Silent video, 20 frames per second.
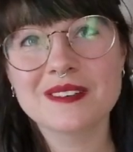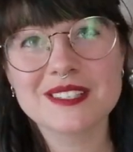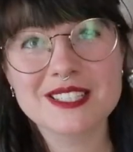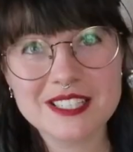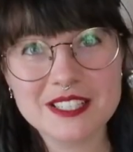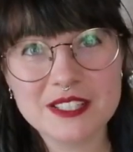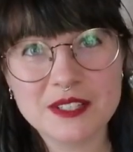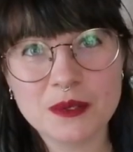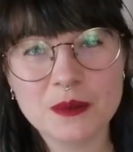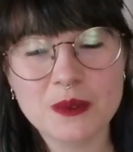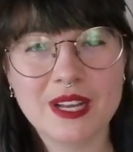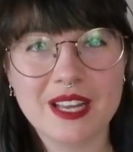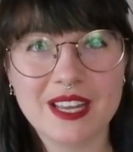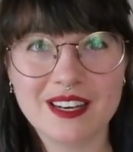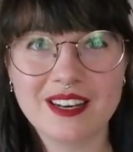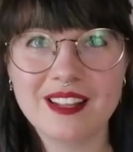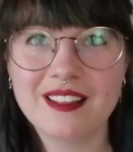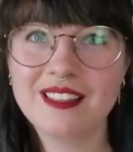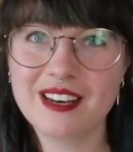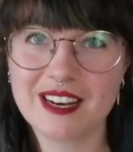I will see you
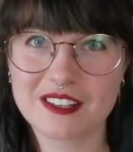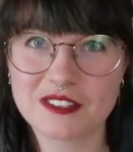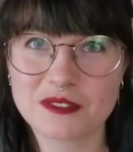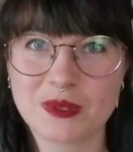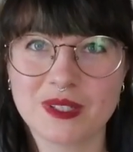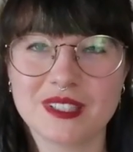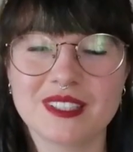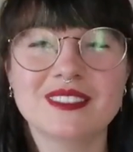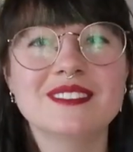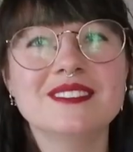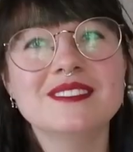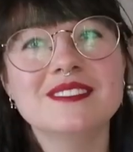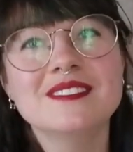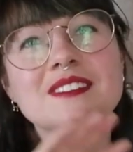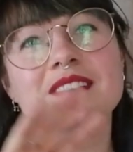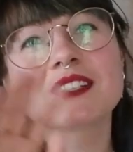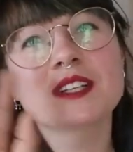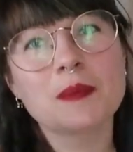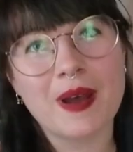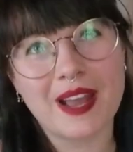in the next
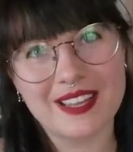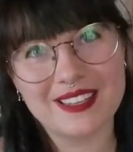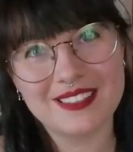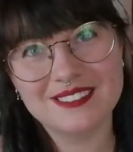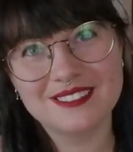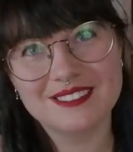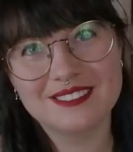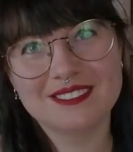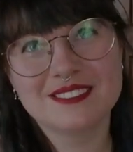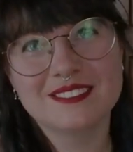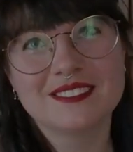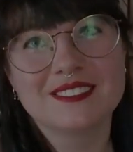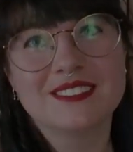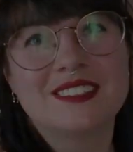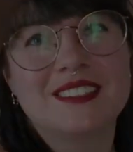one. Goodbye.